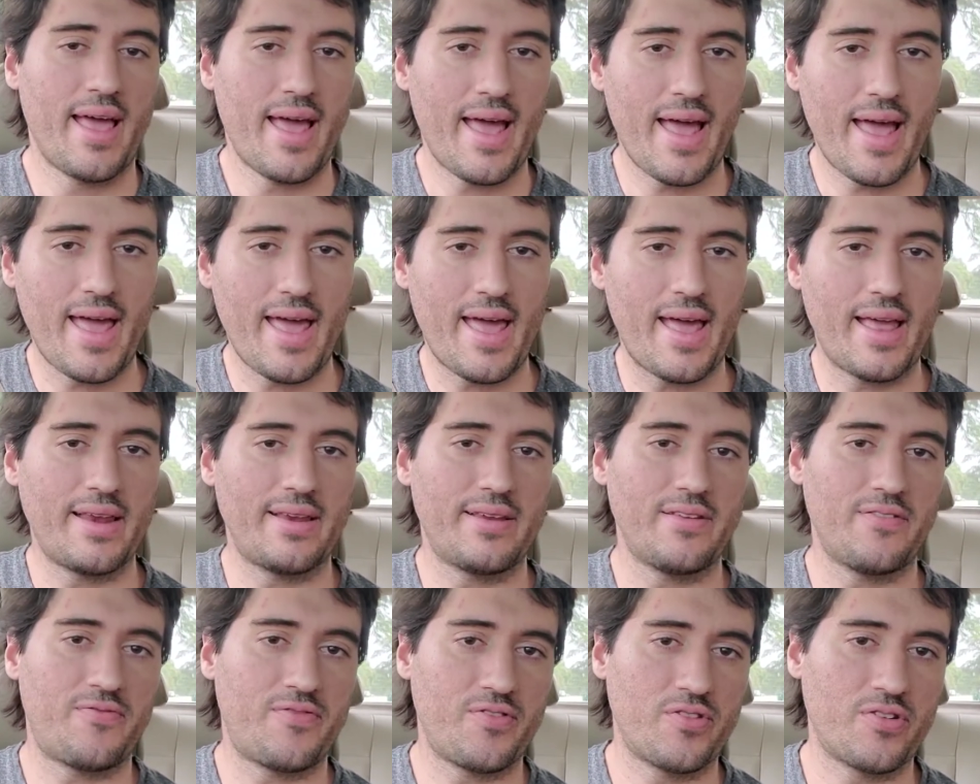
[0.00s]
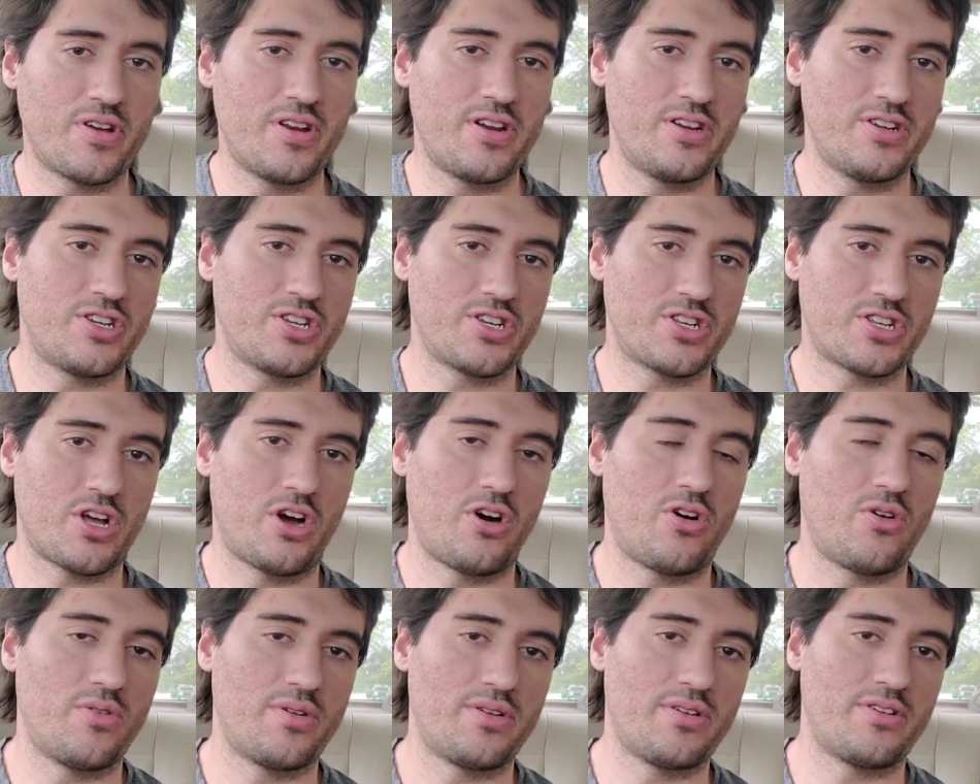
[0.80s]
And if you're gonna just
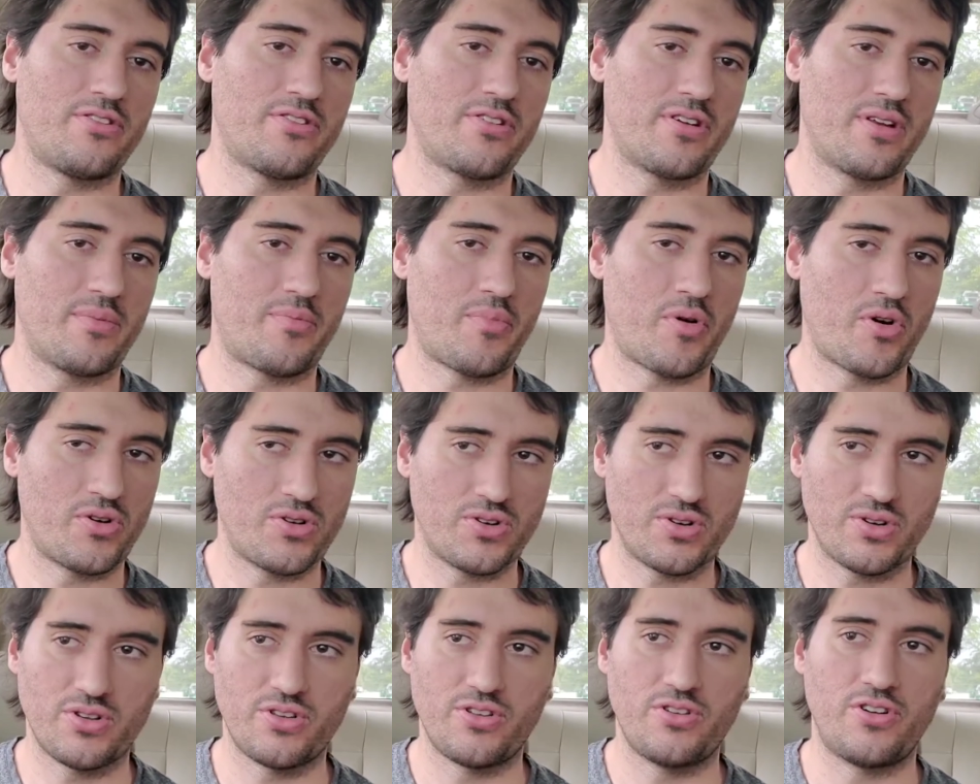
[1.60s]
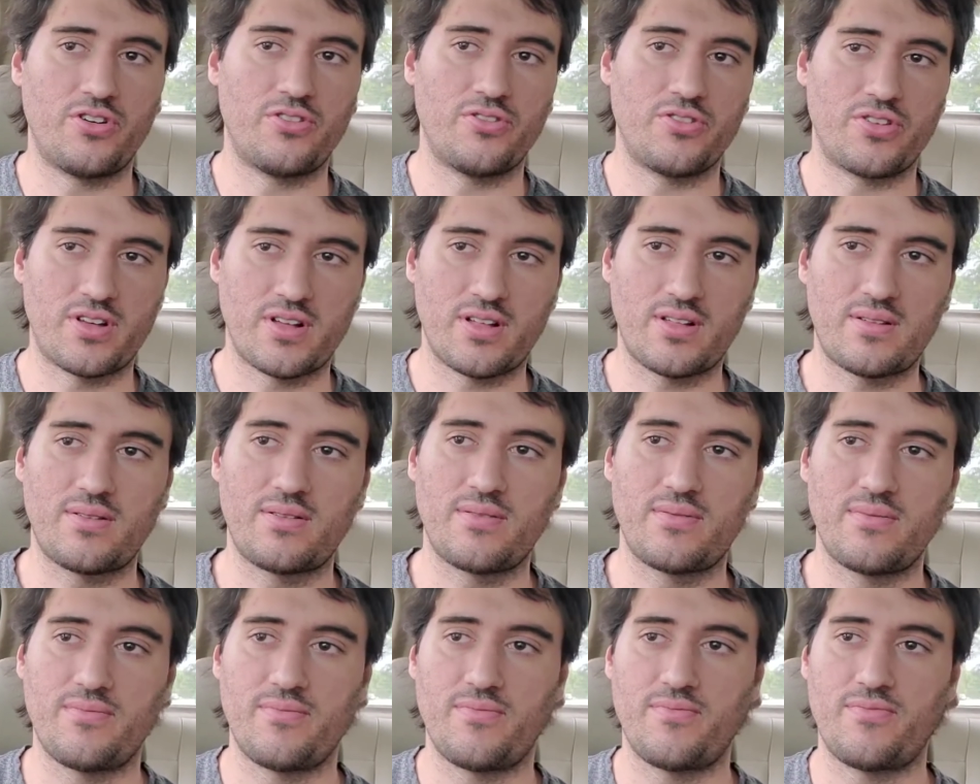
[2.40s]
go and you're gonna
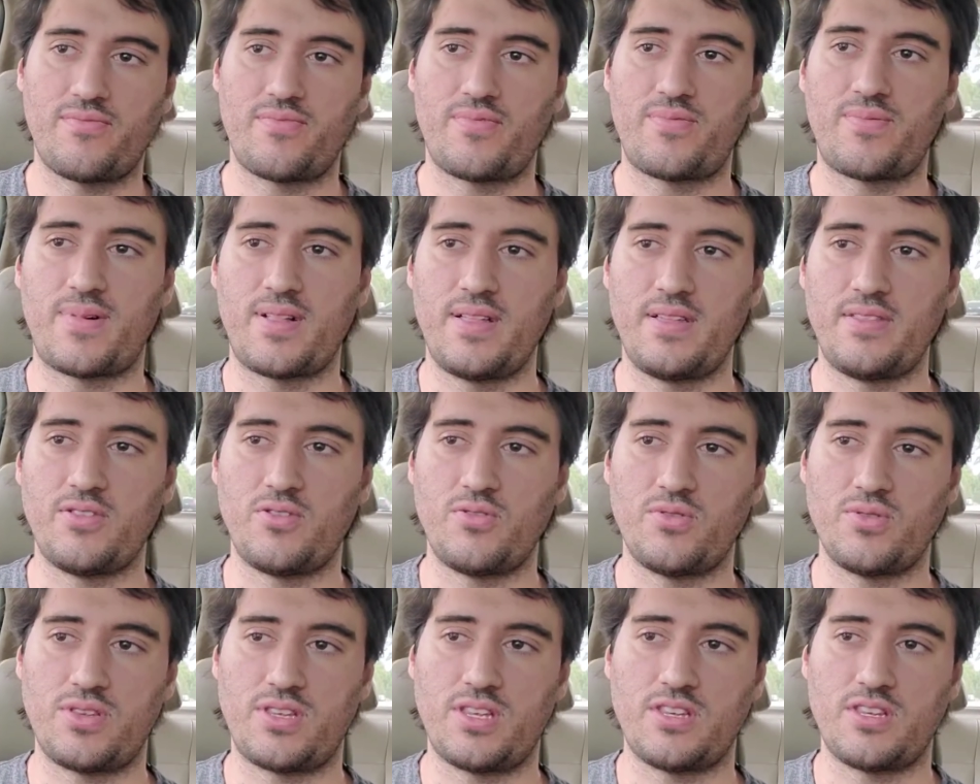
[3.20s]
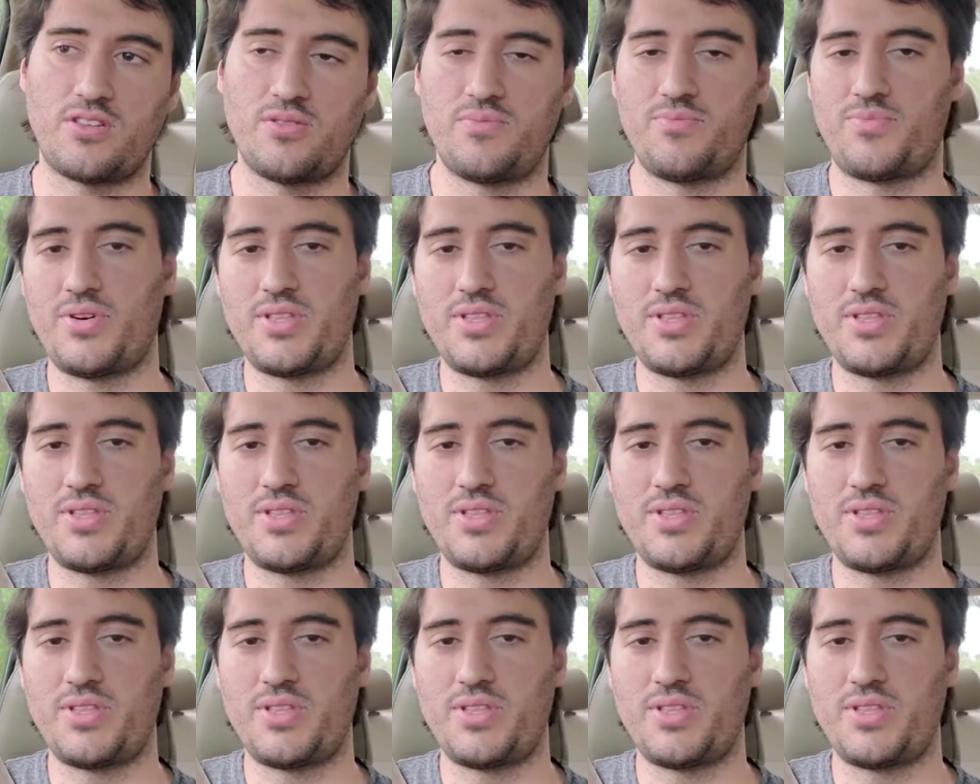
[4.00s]
clean the whole system,